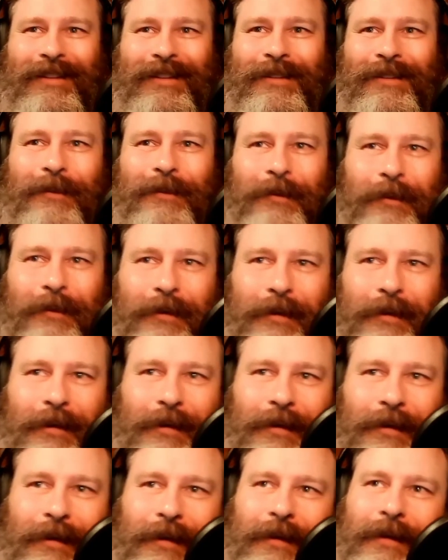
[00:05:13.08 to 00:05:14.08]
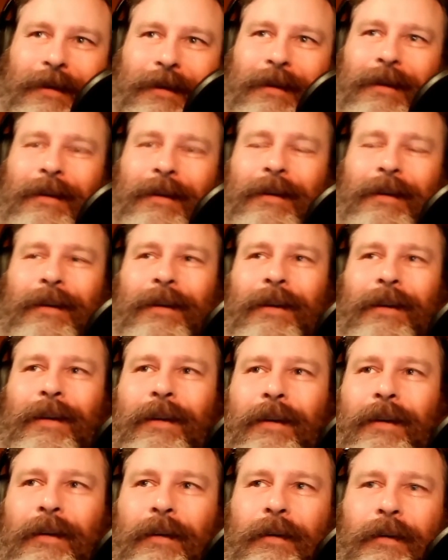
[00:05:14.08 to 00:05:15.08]
That's really neat.
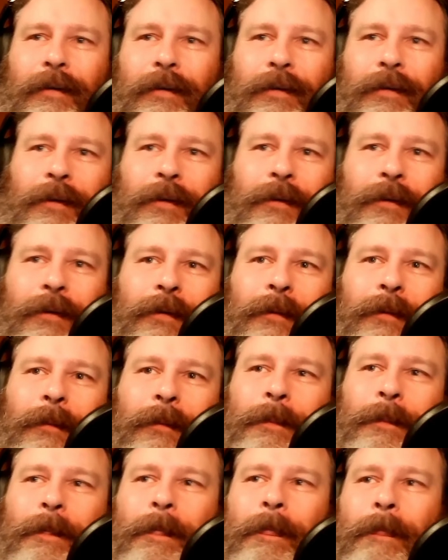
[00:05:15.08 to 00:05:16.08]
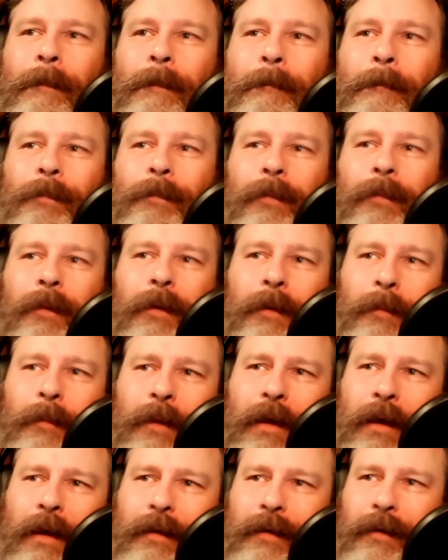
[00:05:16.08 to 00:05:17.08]
So let
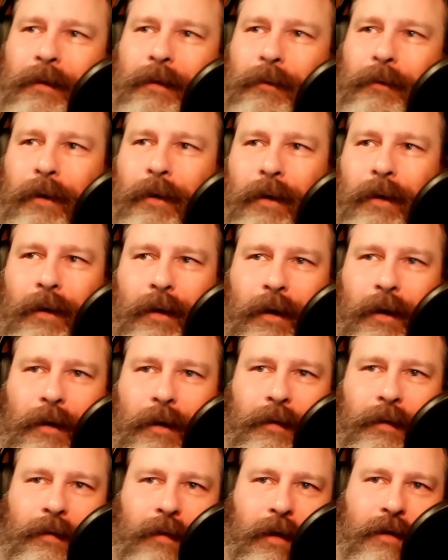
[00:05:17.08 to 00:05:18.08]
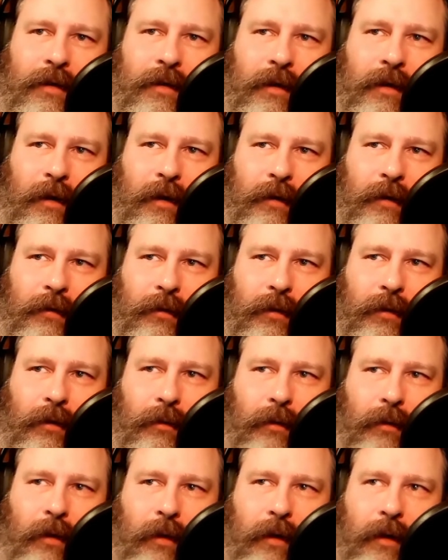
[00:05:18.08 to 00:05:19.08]
me get into our, our discussion here. So
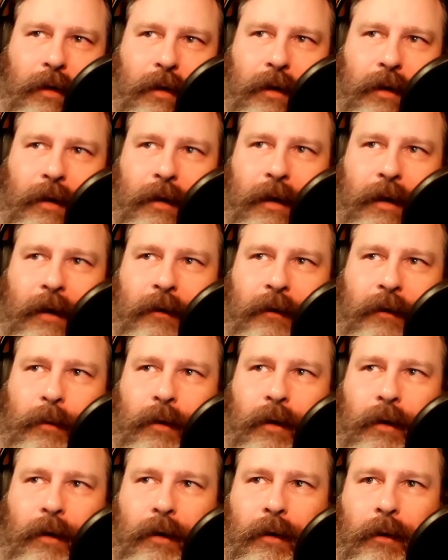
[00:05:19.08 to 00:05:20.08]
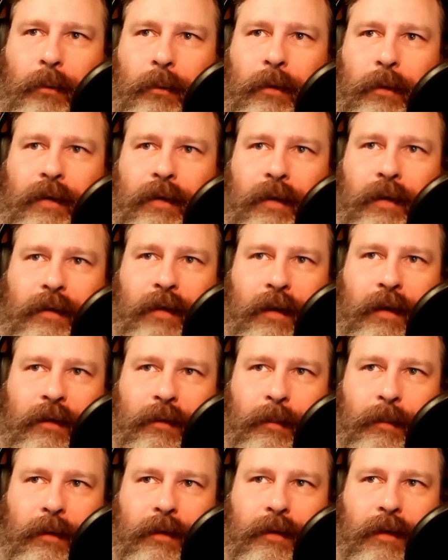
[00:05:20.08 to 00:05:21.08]
you are an expert on, on risk
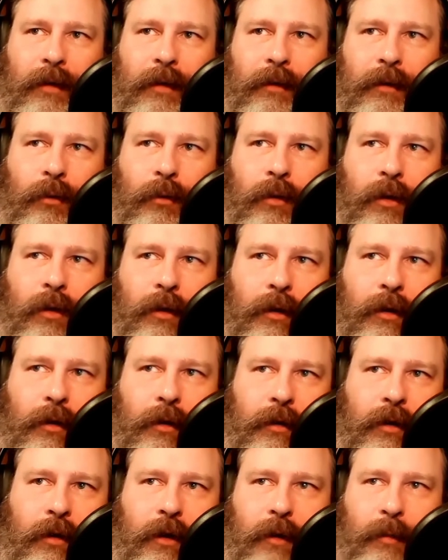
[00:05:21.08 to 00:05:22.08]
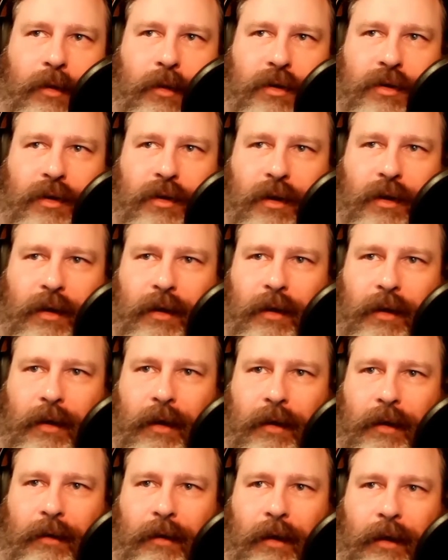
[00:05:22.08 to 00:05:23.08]
assessment and nuclear decommissioning
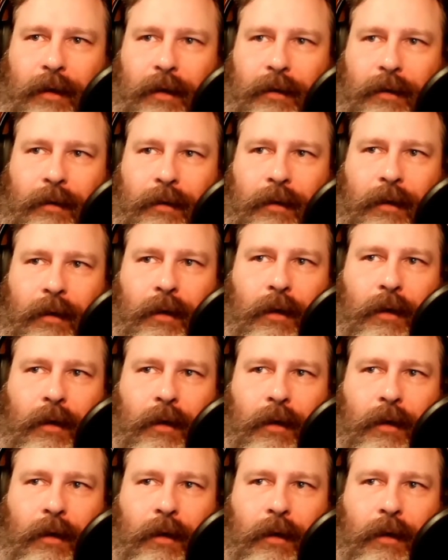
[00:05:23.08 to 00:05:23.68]
and and